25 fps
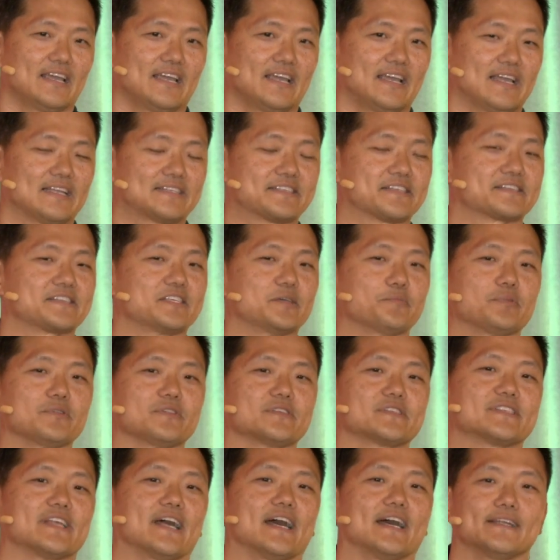It's as simple
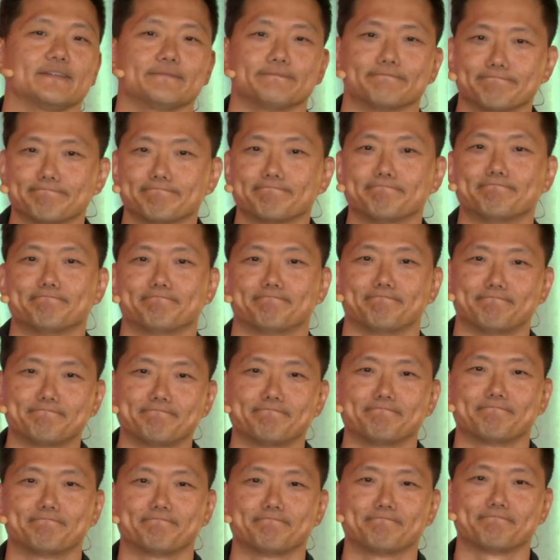as that.
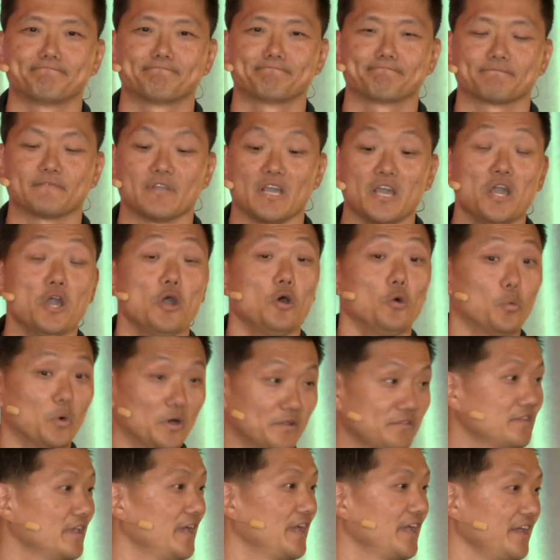
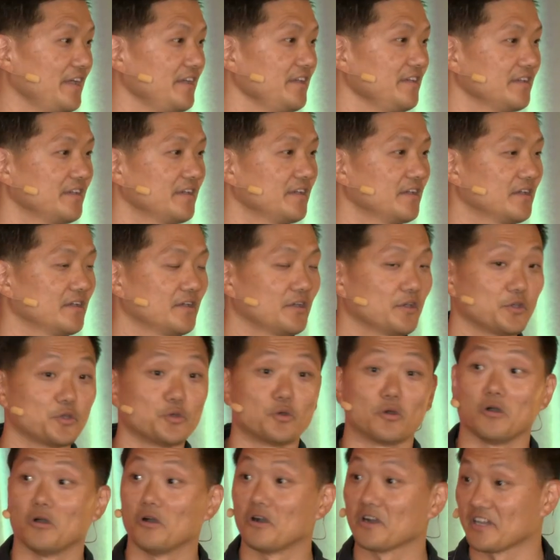One day,
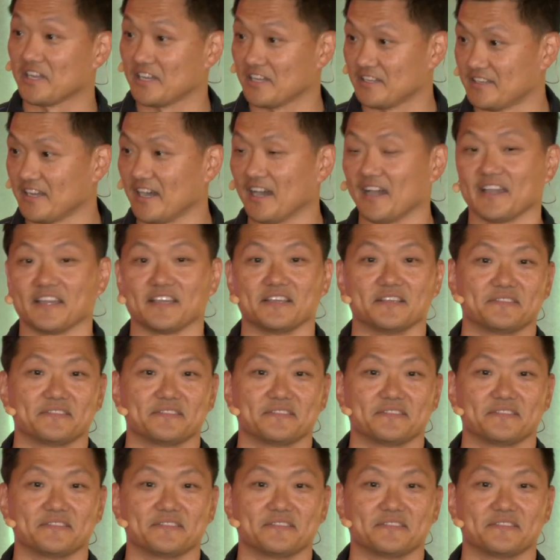you're all gonna die.